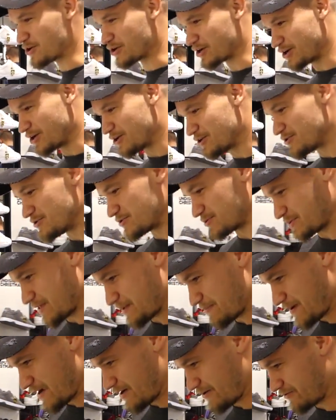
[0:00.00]
can lose with a
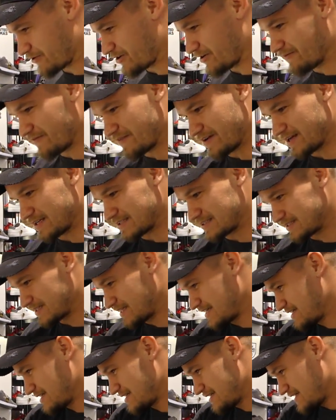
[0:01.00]
pair of Converse.
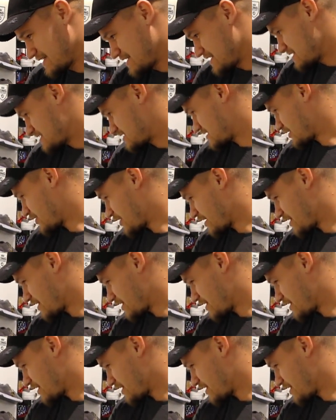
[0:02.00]
So